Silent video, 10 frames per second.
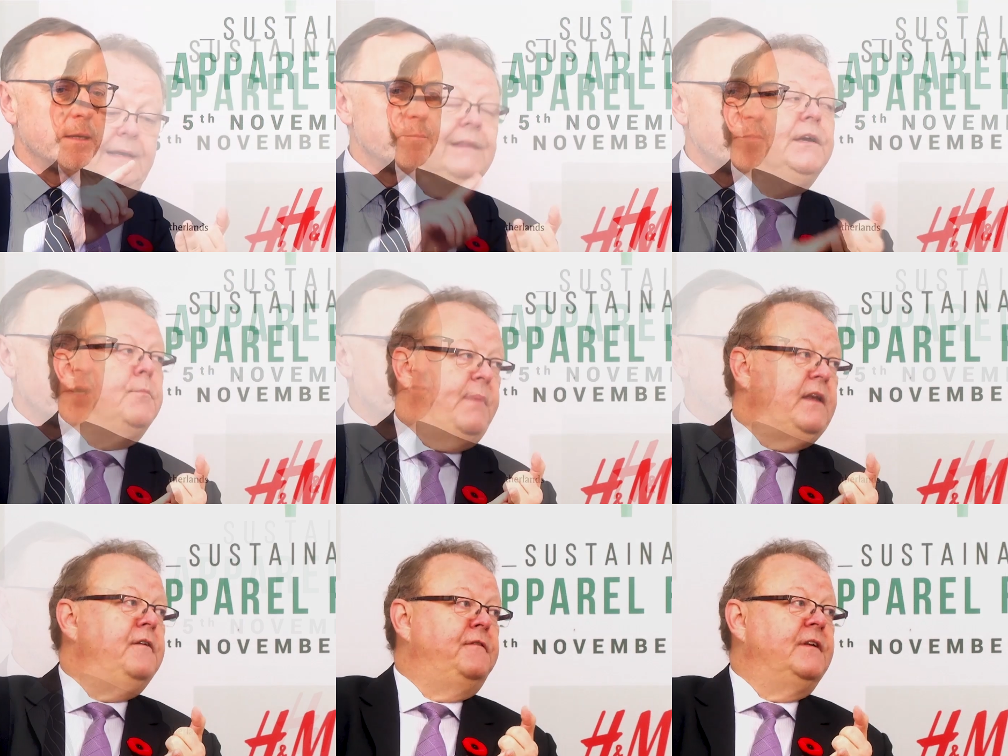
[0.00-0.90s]
Clear
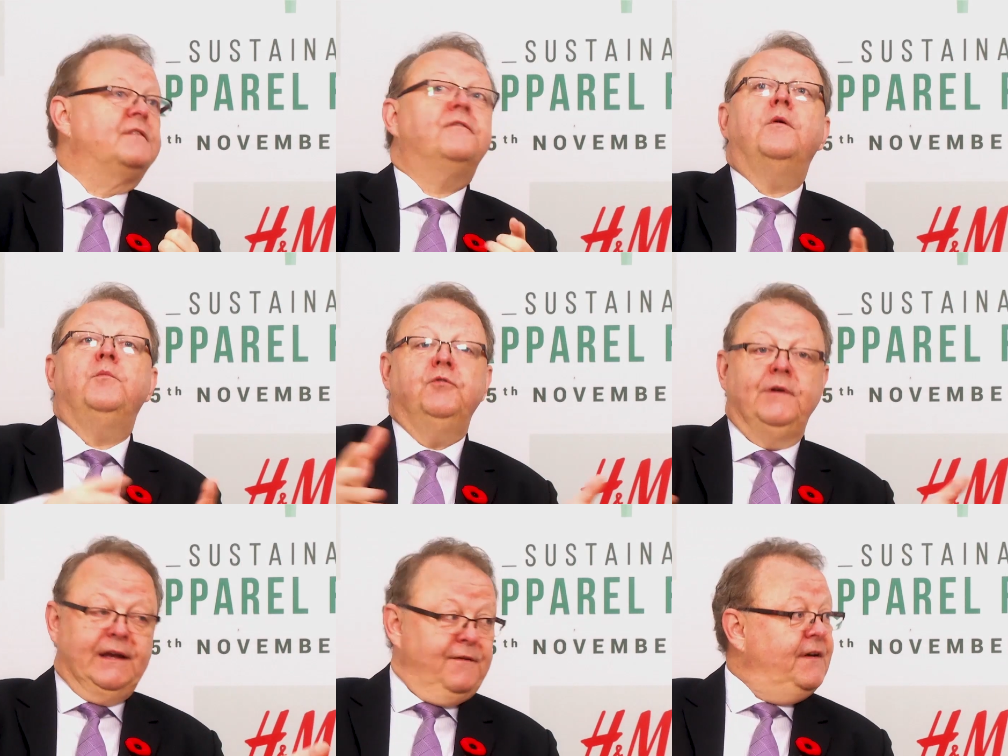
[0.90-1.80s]
benefits from
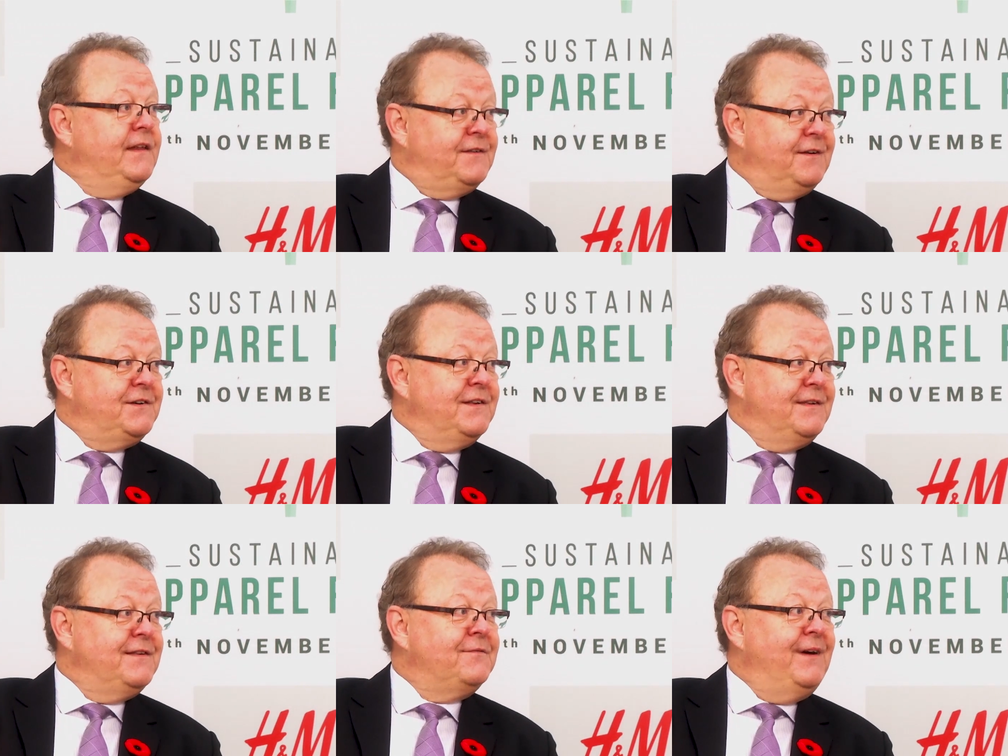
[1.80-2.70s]
doing an event such as
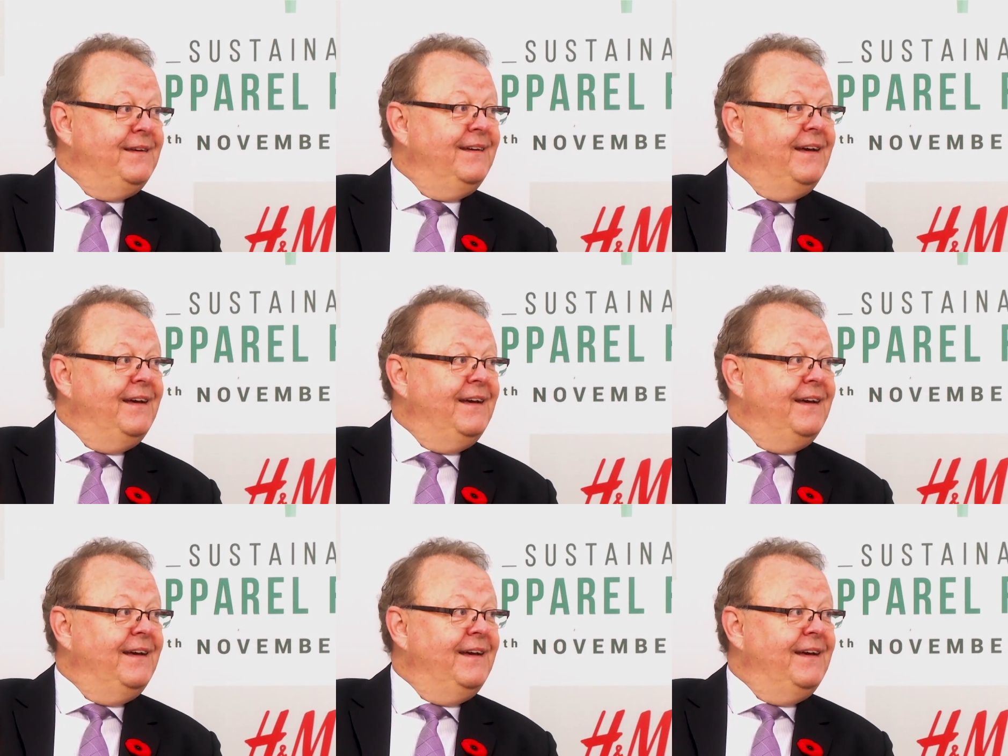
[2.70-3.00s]
this one.